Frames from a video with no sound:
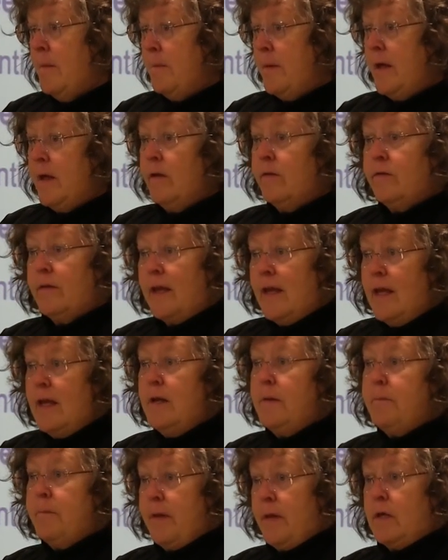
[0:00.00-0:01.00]
Because
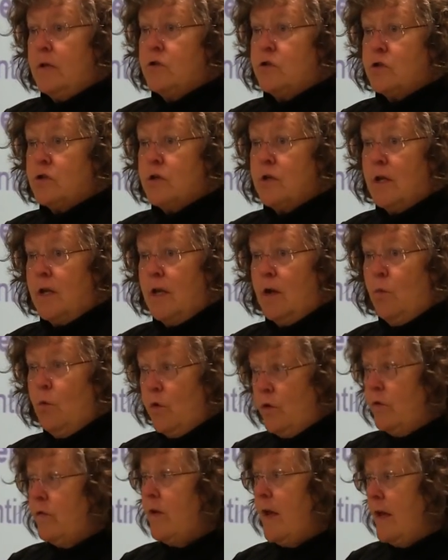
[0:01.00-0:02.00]
in a pinch,
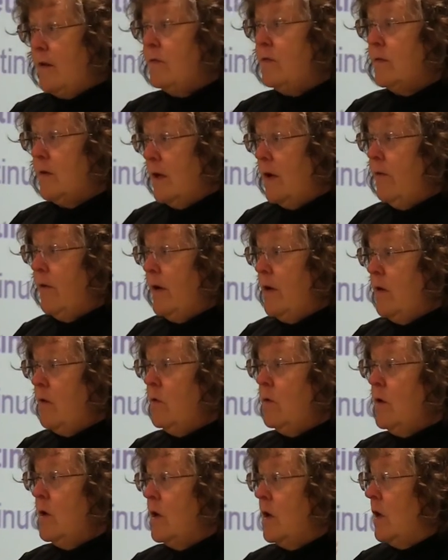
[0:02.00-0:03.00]
worst case
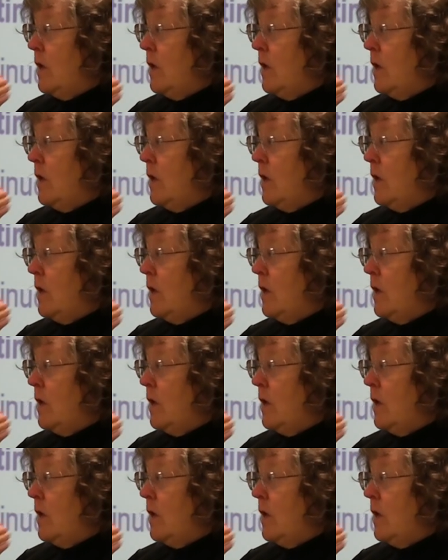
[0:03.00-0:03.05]
scenario,